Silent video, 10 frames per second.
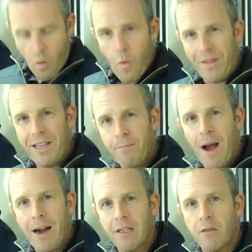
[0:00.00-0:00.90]
When these
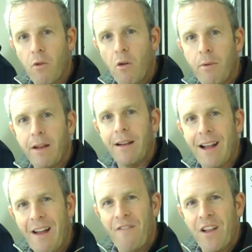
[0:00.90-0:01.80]
pockets are open,
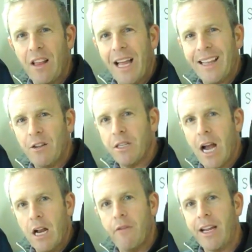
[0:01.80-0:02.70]
I feel like there's
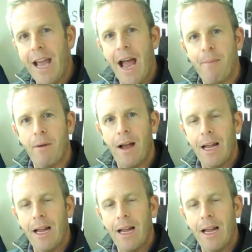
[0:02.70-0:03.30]
kind of a gap.